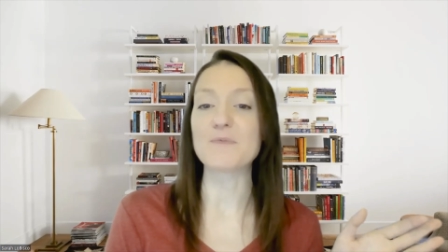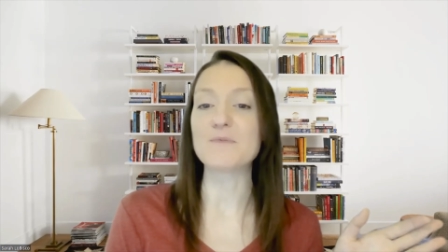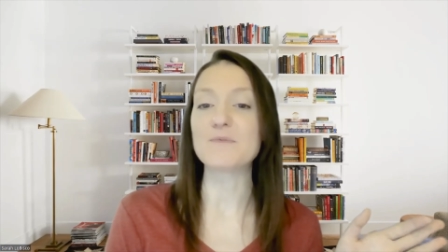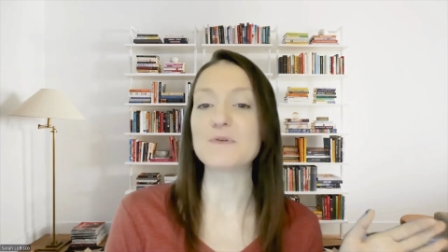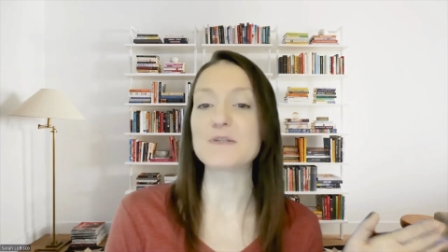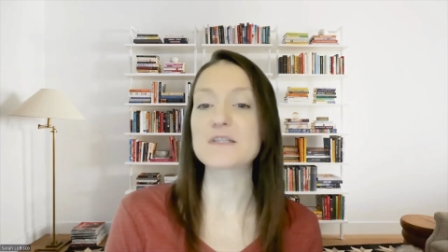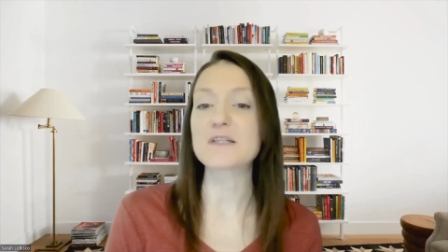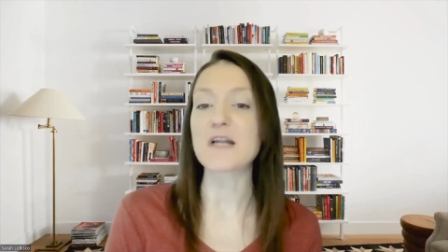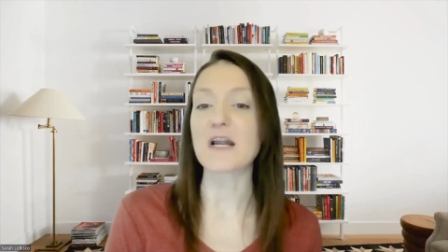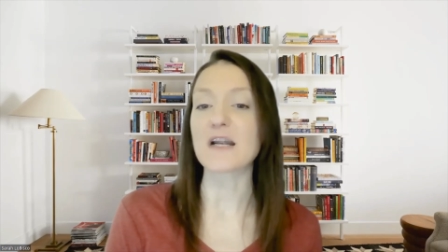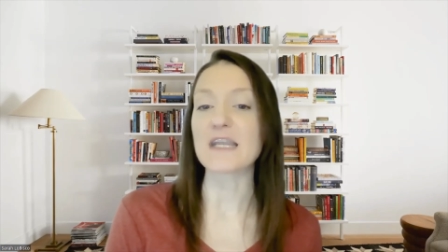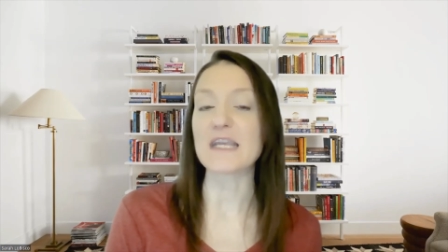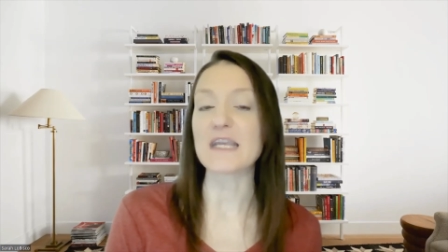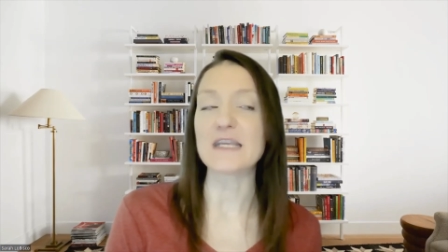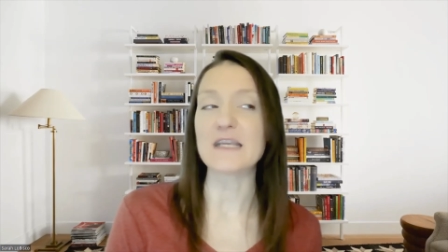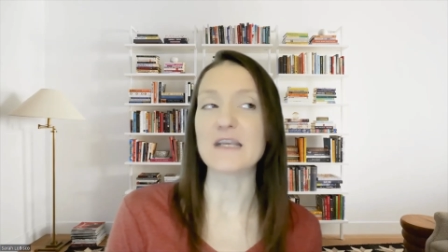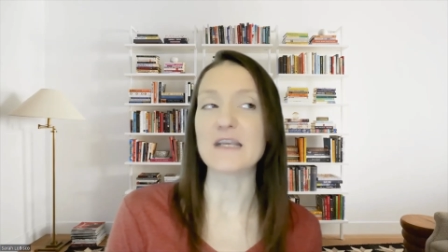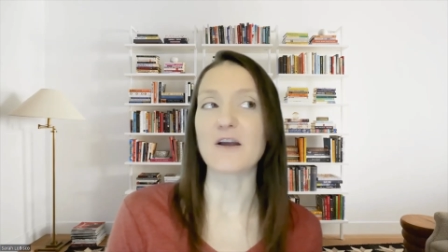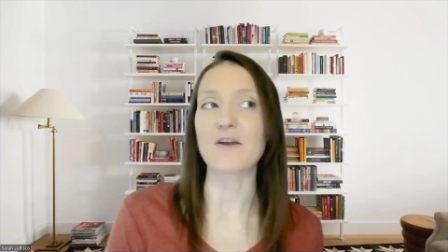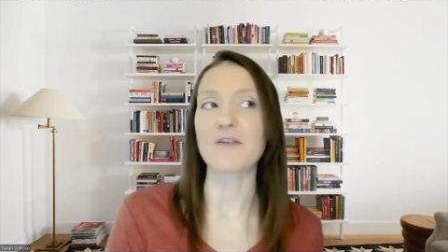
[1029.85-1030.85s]

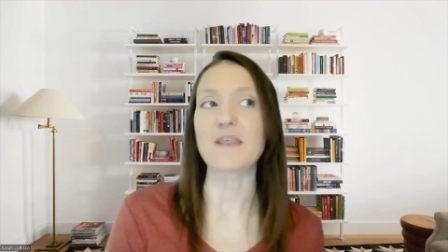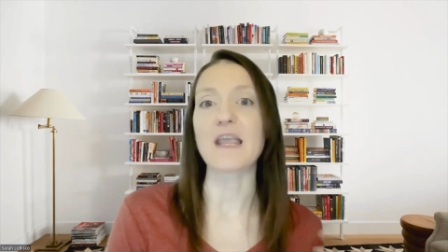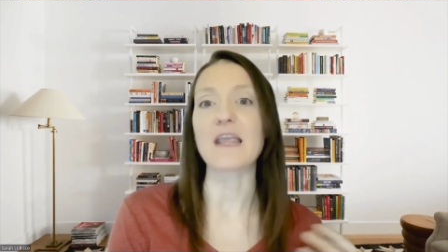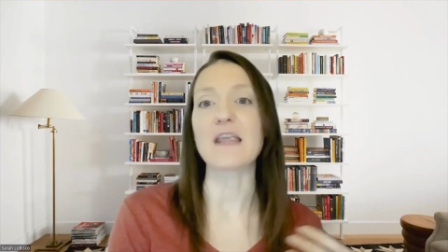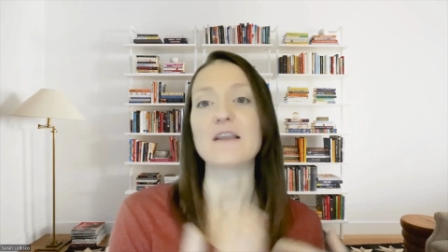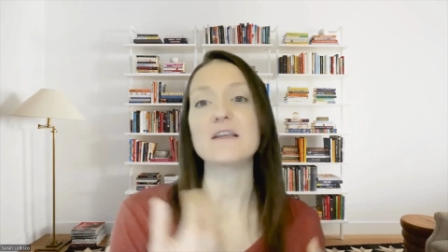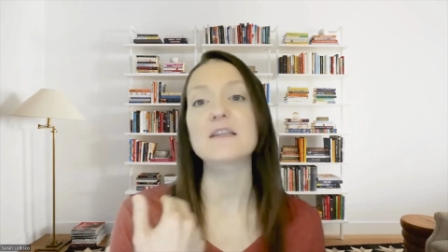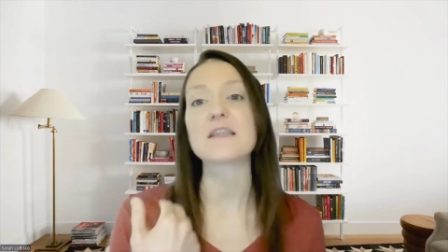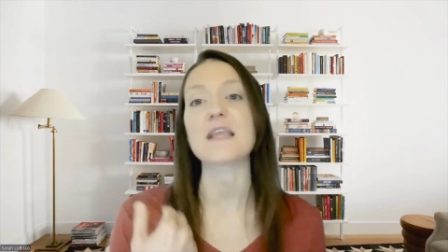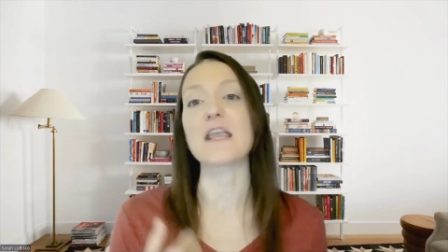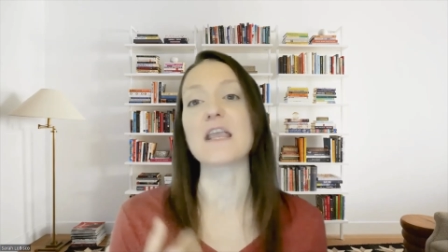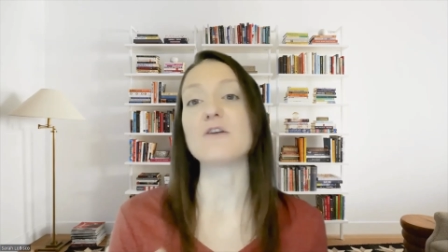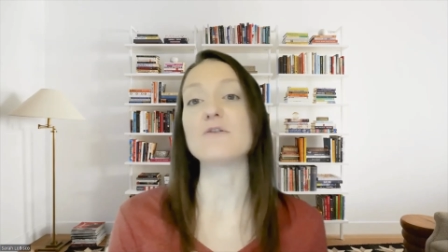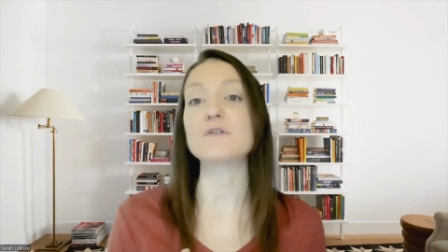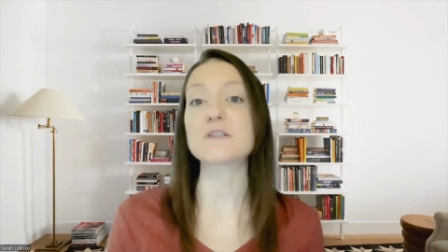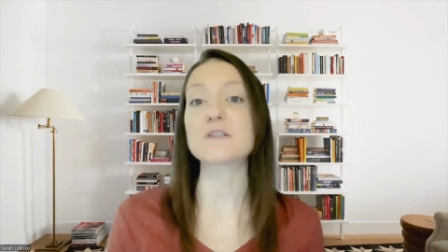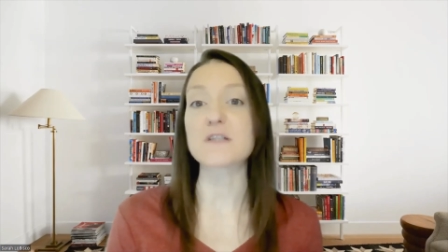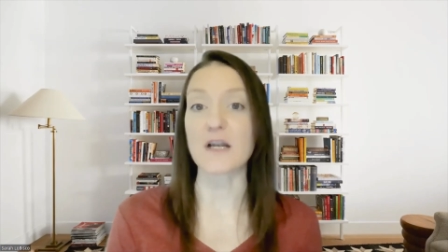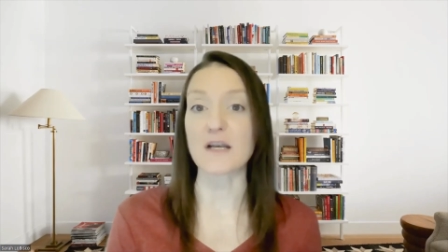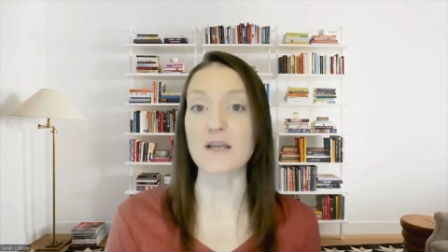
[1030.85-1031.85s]
study or they they
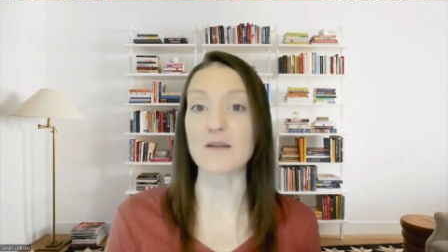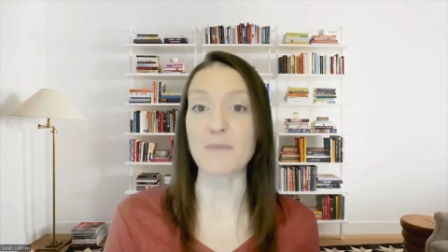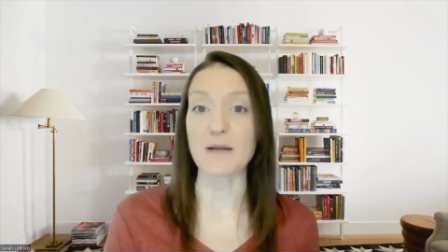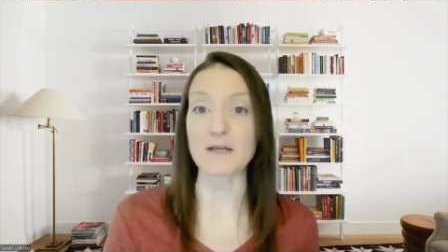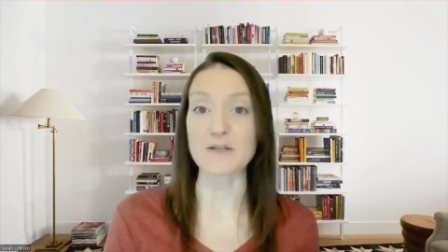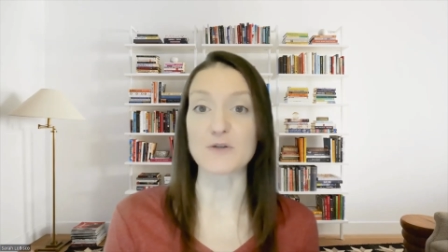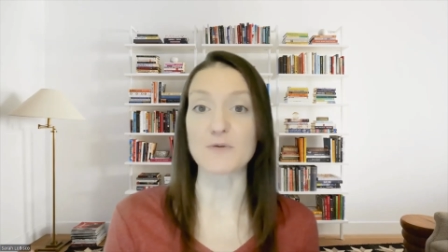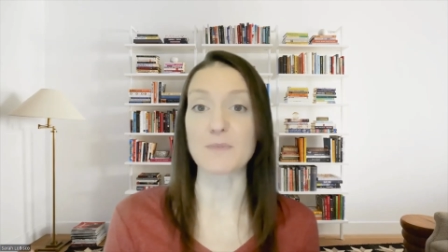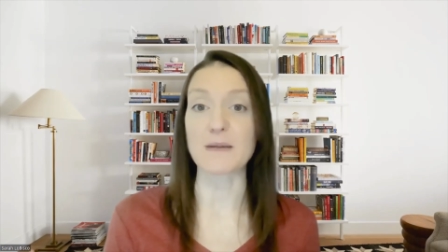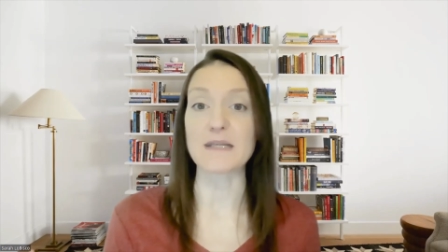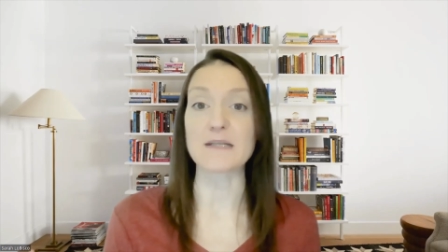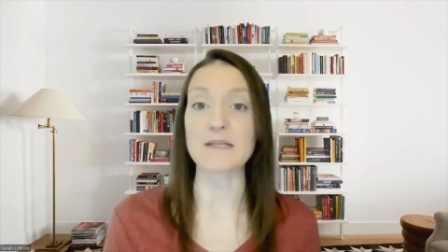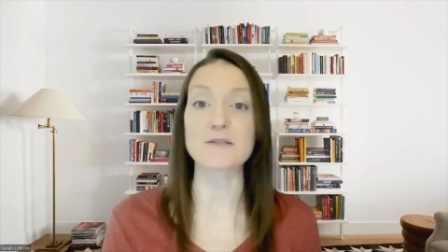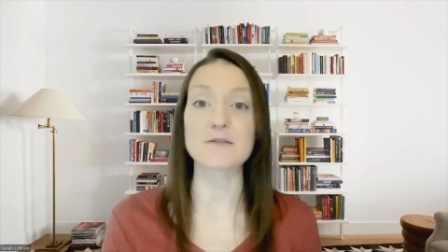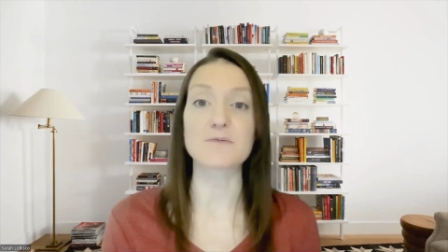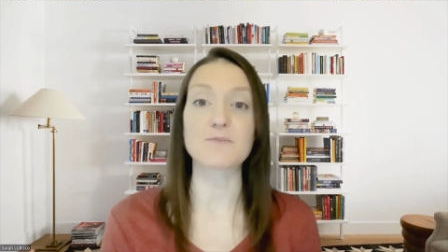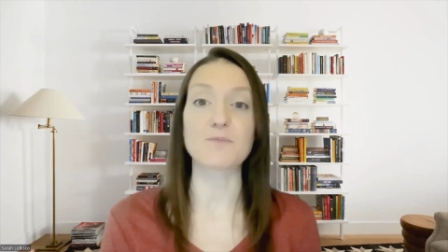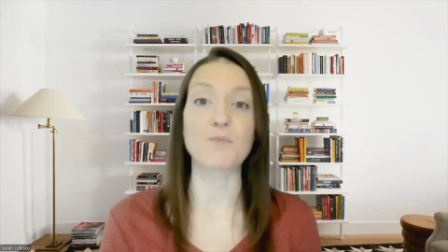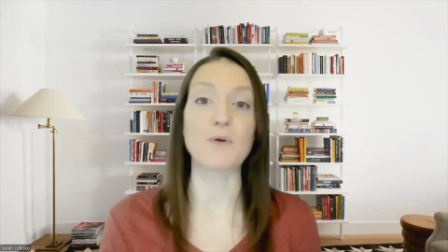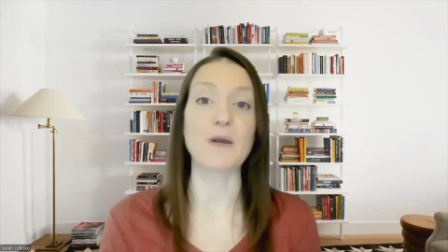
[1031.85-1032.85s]
use study
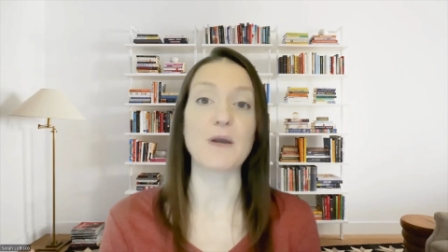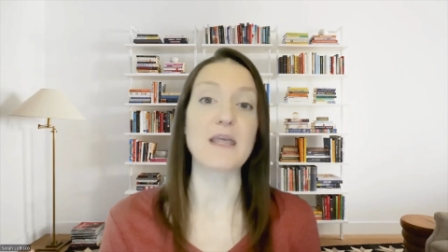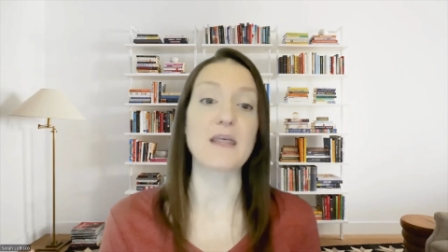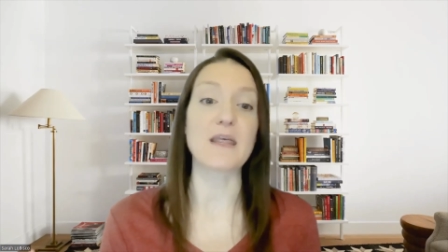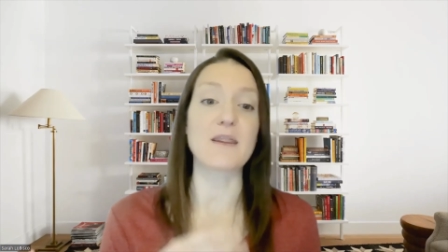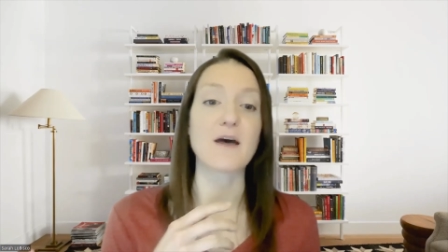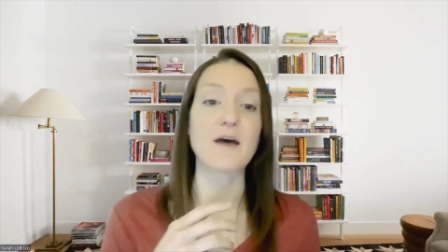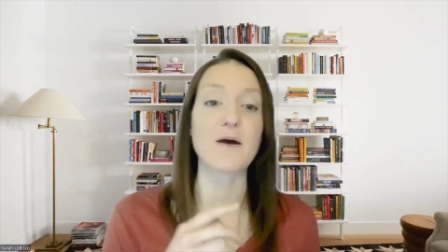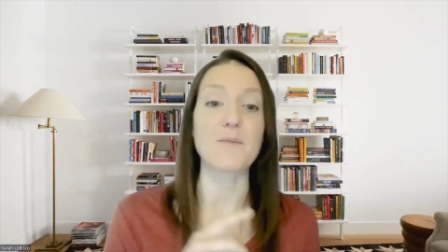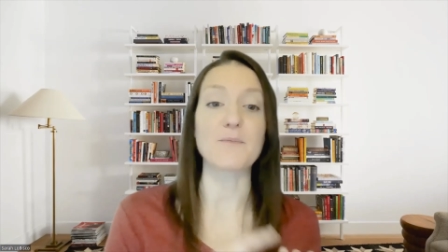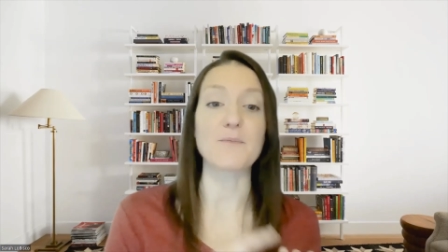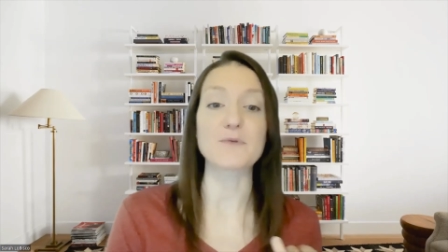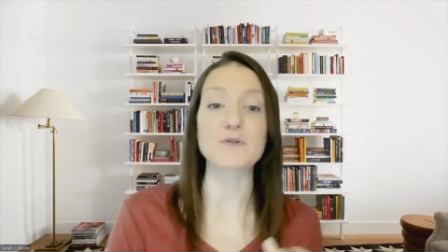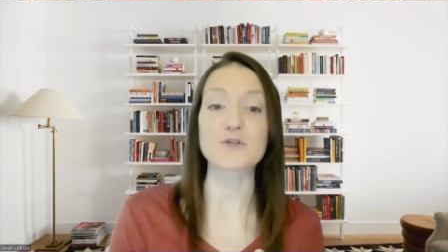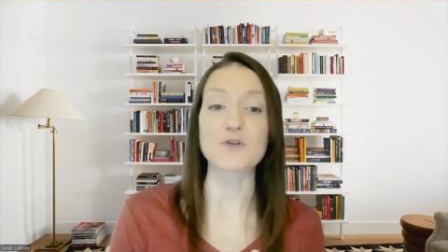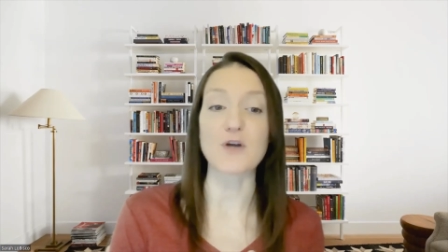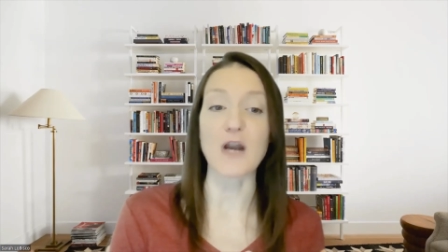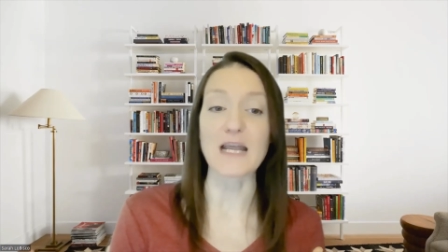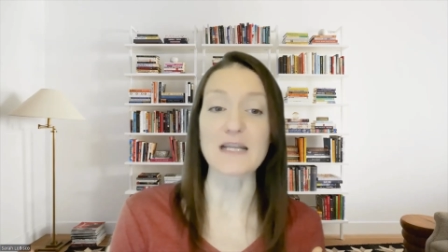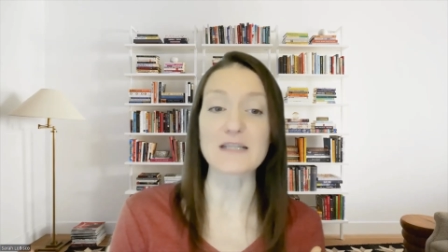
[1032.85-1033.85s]
measurements with um,
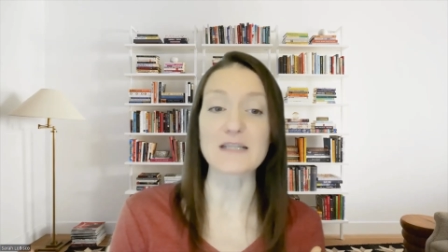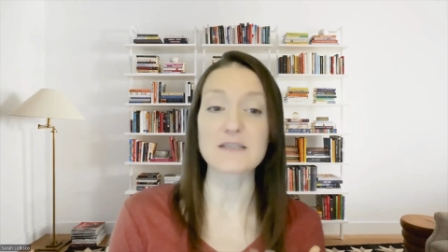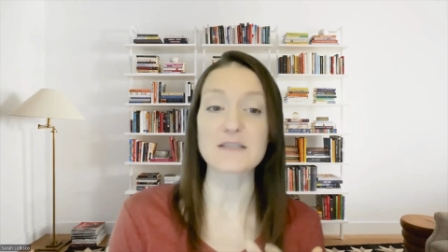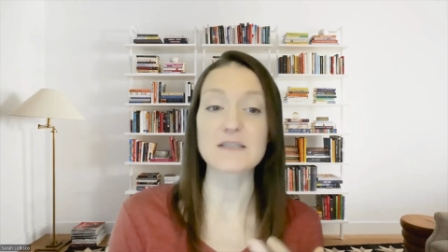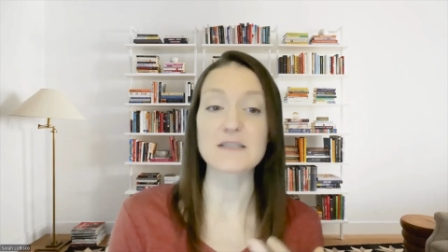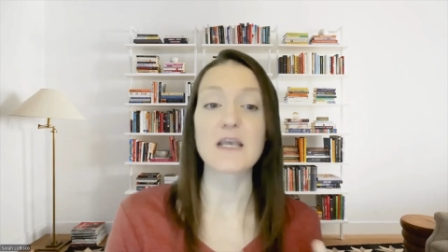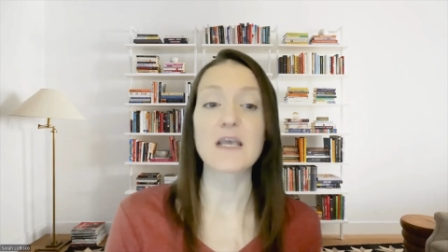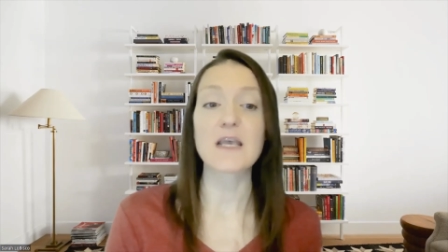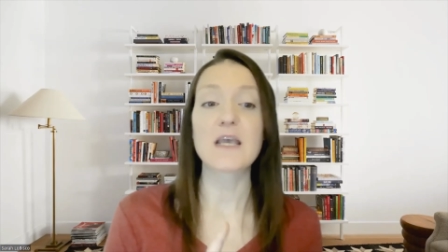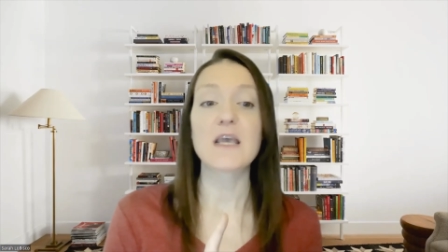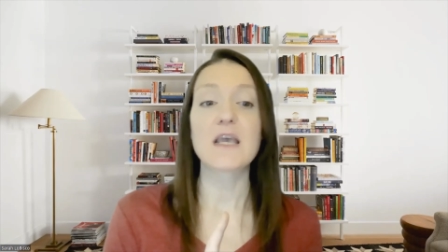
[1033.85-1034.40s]
stress